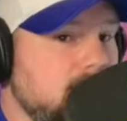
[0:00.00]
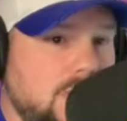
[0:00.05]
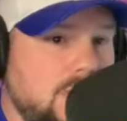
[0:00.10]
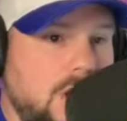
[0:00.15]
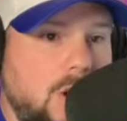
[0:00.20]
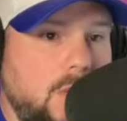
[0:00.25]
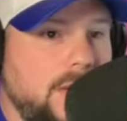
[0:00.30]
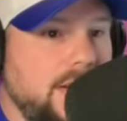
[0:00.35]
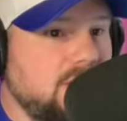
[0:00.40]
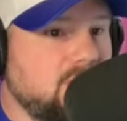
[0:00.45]

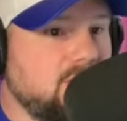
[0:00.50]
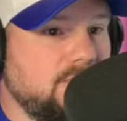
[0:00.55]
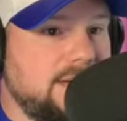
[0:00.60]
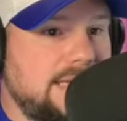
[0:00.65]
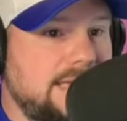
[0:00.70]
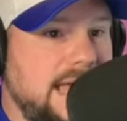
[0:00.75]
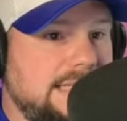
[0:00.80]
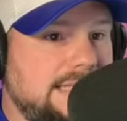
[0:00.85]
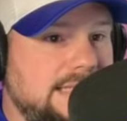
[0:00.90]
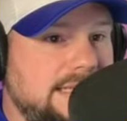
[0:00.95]
no injury
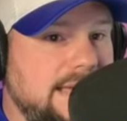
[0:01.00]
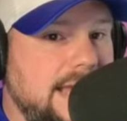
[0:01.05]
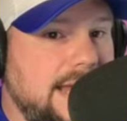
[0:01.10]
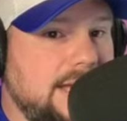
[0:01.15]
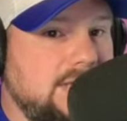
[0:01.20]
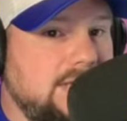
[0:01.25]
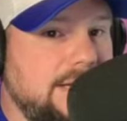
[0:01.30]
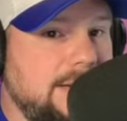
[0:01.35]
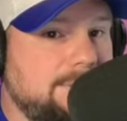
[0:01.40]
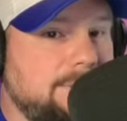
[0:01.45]

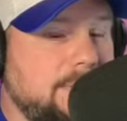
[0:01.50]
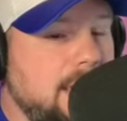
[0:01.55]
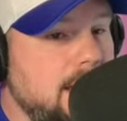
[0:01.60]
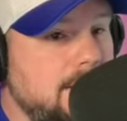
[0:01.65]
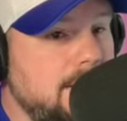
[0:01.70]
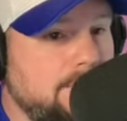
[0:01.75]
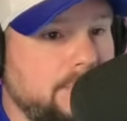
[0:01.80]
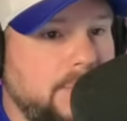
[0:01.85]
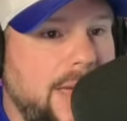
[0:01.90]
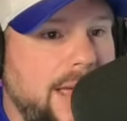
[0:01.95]
designation,
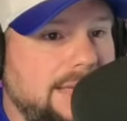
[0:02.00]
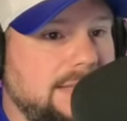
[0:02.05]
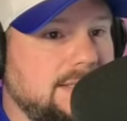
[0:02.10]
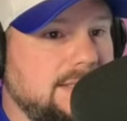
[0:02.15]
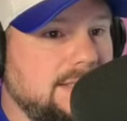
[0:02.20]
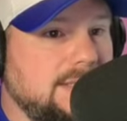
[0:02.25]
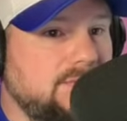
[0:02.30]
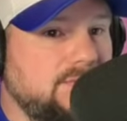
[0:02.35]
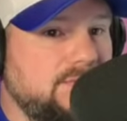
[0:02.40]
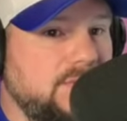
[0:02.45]

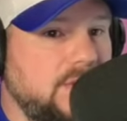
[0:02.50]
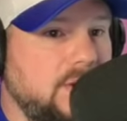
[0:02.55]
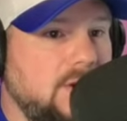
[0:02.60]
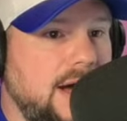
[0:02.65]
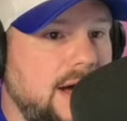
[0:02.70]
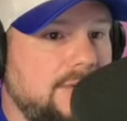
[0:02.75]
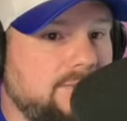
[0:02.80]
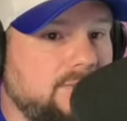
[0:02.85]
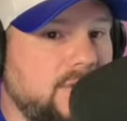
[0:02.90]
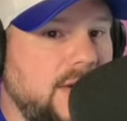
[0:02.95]
practiced in full
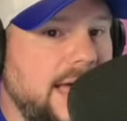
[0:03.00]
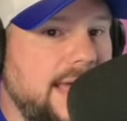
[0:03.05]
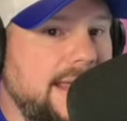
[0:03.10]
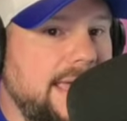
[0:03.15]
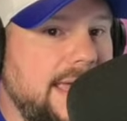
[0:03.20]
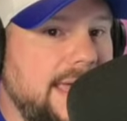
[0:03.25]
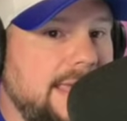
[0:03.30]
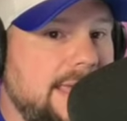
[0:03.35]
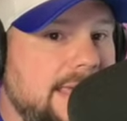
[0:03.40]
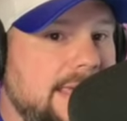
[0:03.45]
on
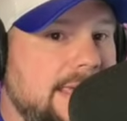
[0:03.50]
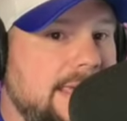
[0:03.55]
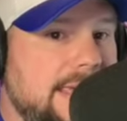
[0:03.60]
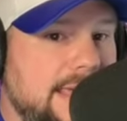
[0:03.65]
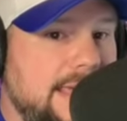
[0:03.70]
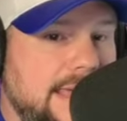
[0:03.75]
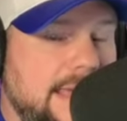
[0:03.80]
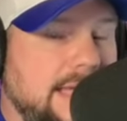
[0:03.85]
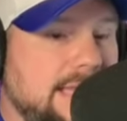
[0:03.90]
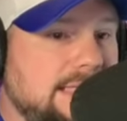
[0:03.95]
Friday.
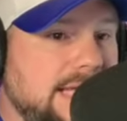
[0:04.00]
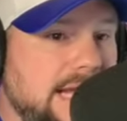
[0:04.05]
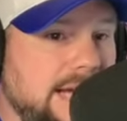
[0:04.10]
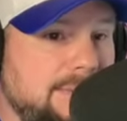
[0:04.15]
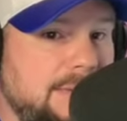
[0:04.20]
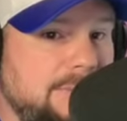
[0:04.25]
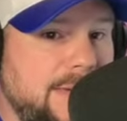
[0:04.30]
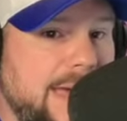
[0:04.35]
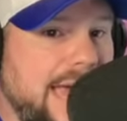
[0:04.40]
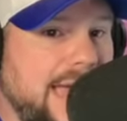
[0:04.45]
He's going
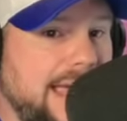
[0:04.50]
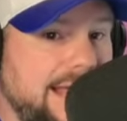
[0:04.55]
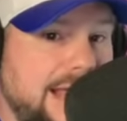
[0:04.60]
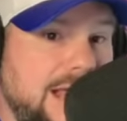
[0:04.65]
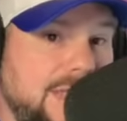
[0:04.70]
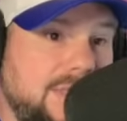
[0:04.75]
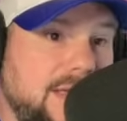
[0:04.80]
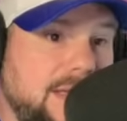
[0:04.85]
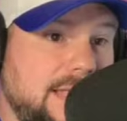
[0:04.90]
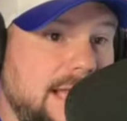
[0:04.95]
to be back. And
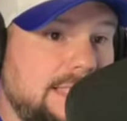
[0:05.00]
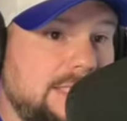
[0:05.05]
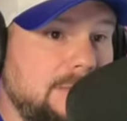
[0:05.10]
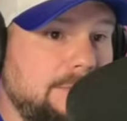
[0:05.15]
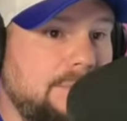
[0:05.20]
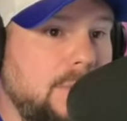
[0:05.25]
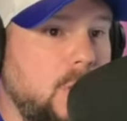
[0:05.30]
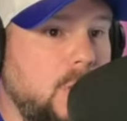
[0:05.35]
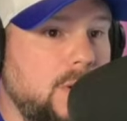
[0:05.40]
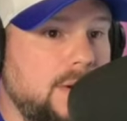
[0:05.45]
I think that's
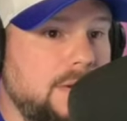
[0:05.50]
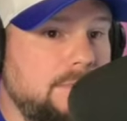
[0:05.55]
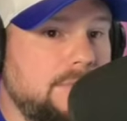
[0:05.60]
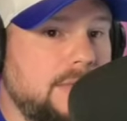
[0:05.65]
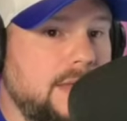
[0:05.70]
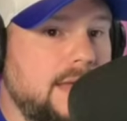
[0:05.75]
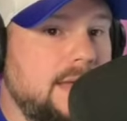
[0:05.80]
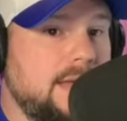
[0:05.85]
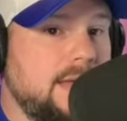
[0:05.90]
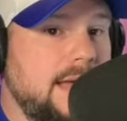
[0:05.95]
important
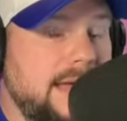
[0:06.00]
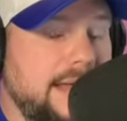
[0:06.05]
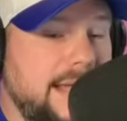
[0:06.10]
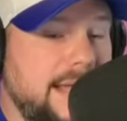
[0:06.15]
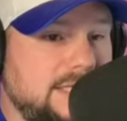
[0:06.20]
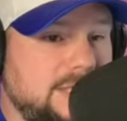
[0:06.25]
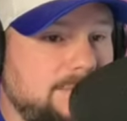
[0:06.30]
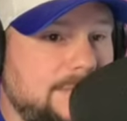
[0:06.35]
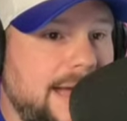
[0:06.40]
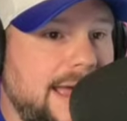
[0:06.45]

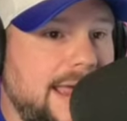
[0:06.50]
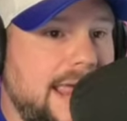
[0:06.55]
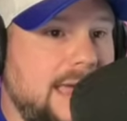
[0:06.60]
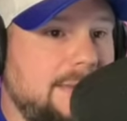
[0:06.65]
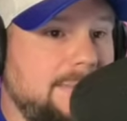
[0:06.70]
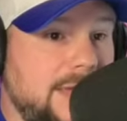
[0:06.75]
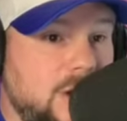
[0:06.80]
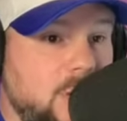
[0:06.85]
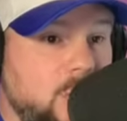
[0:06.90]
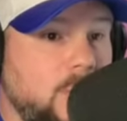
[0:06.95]
against
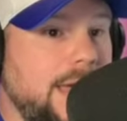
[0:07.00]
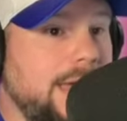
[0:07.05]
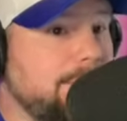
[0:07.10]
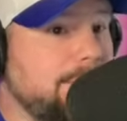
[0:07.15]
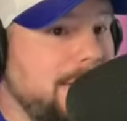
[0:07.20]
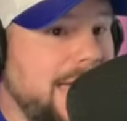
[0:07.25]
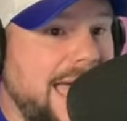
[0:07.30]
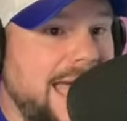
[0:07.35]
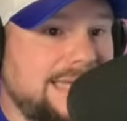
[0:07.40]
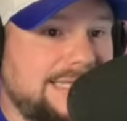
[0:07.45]
Miami.
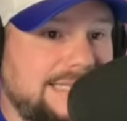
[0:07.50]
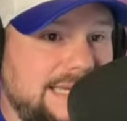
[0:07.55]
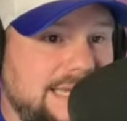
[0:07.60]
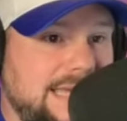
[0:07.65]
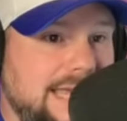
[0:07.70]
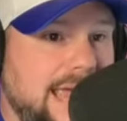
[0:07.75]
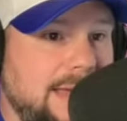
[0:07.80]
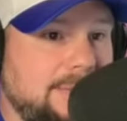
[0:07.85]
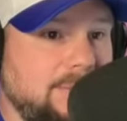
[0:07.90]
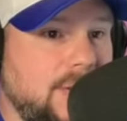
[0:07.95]
Quick
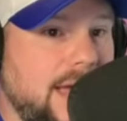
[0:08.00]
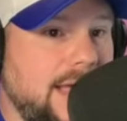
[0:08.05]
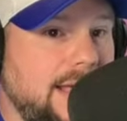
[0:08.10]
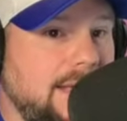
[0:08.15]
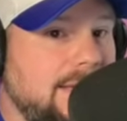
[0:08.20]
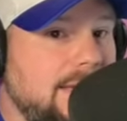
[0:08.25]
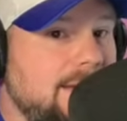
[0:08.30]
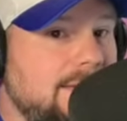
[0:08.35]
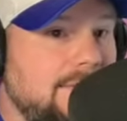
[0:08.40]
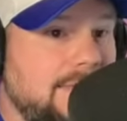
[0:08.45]
passing game, right?